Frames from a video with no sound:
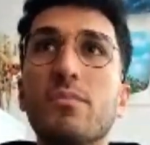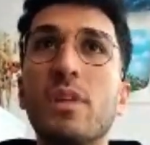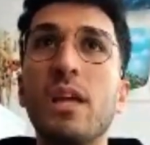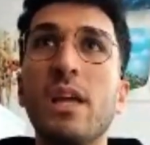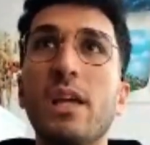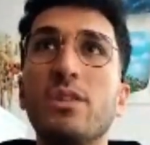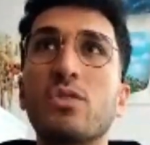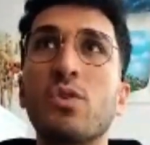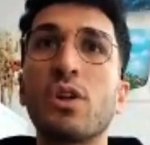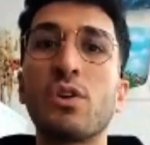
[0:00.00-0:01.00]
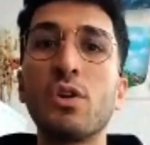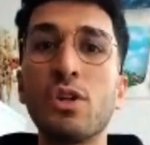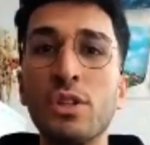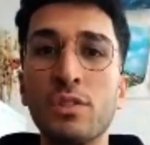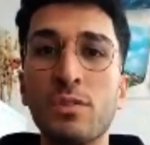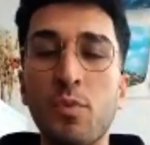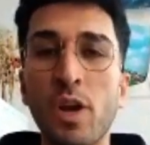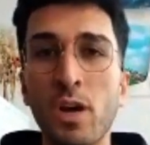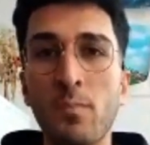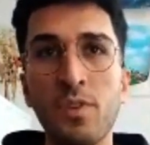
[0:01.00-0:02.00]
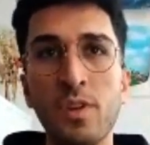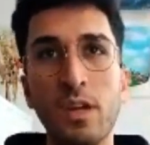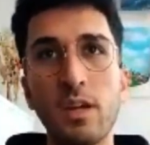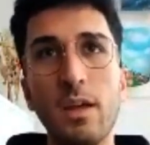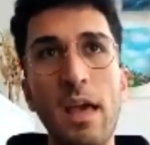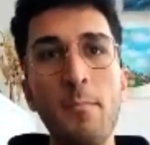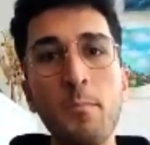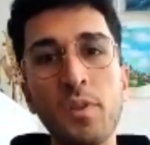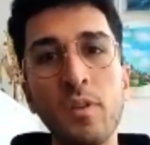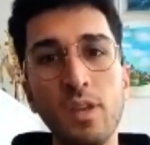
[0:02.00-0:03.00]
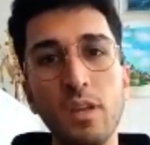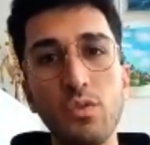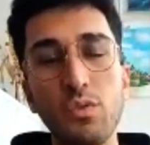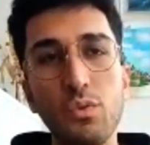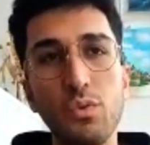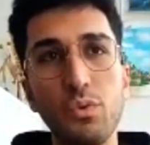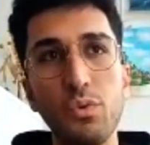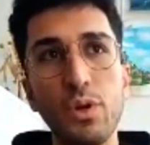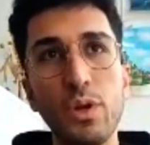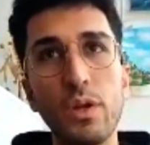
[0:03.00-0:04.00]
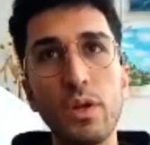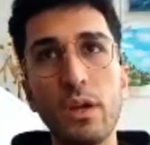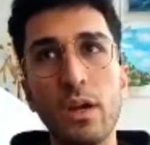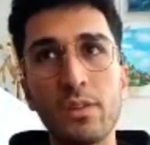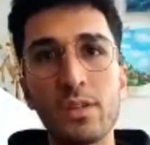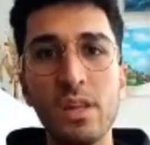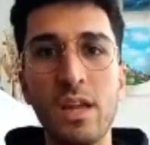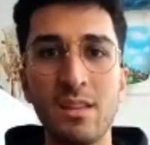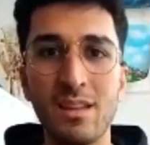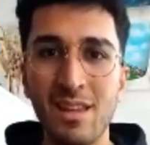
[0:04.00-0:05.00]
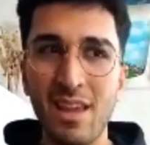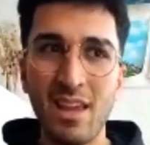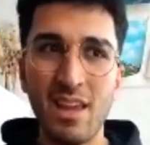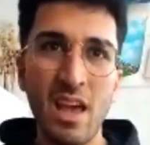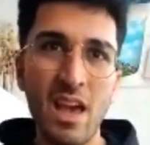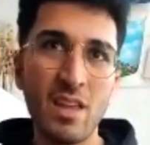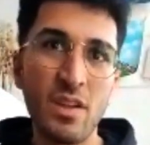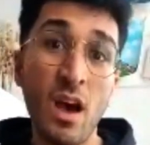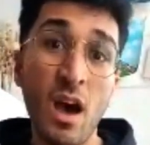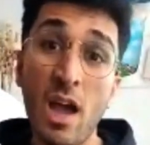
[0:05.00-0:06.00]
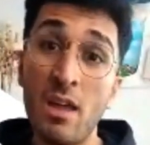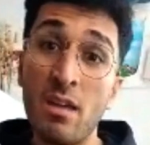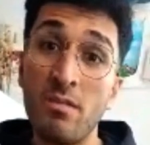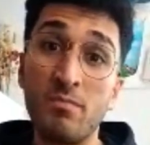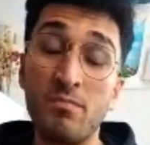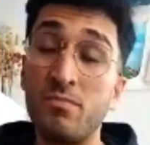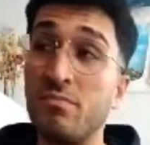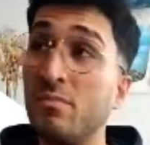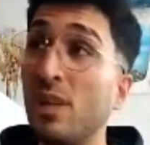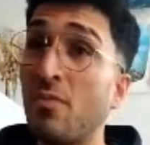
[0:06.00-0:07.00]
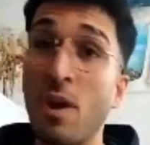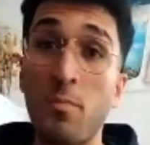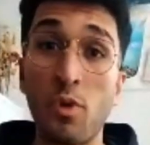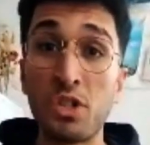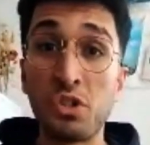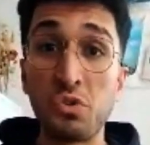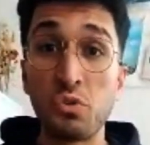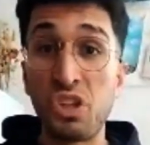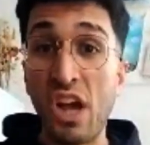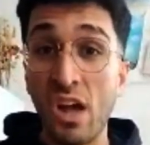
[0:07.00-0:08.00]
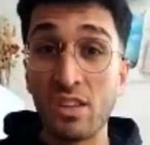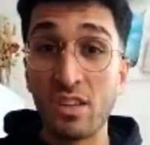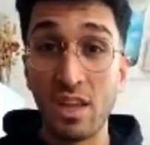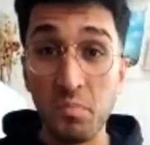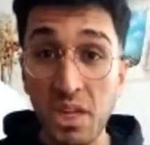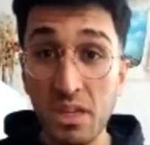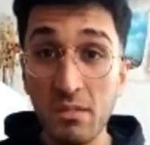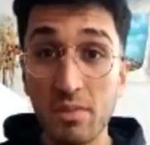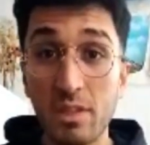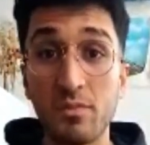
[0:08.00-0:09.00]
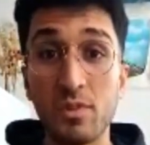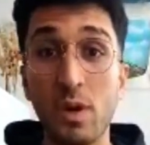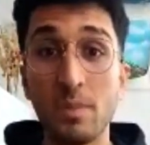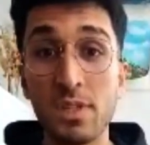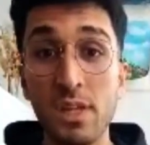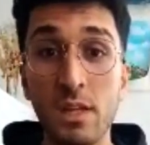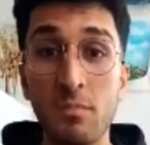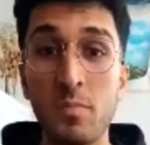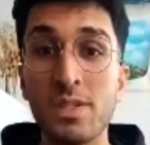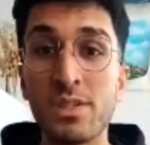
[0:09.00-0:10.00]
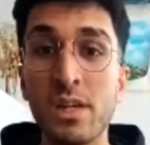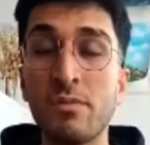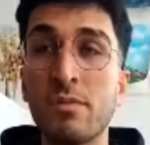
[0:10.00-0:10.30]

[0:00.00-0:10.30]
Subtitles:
they sort of couldn't bring up the empathy to understand that they had a high, yeah, vibrational child like me, even though I'm saying it myself.